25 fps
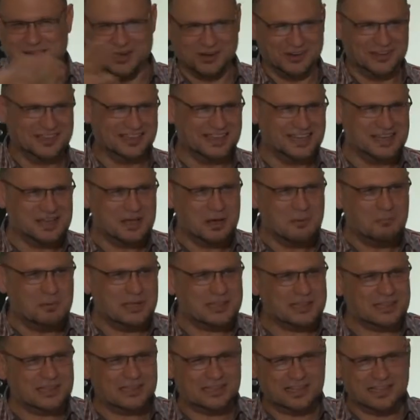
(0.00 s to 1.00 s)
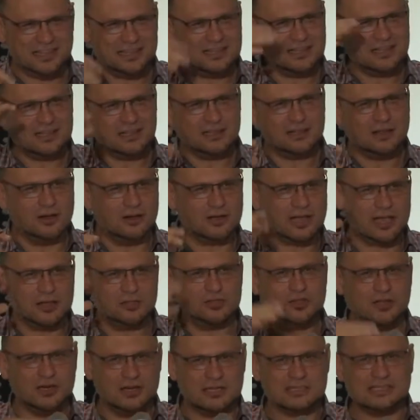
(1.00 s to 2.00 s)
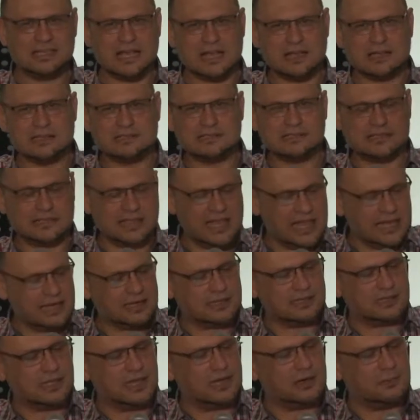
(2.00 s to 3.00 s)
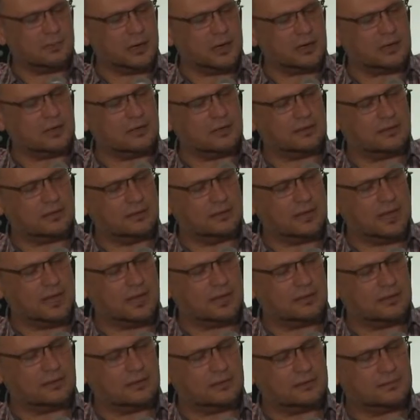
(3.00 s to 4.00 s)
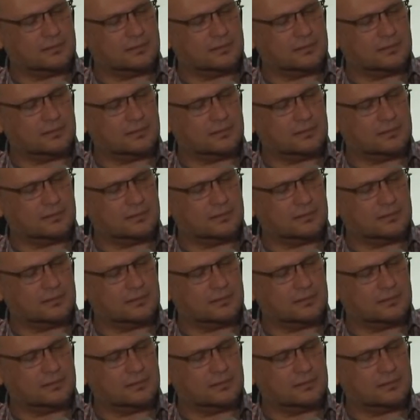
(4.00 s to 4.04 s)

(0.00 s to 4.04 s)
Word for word: no. Okay, 30 seconds. Think, think about it, okay?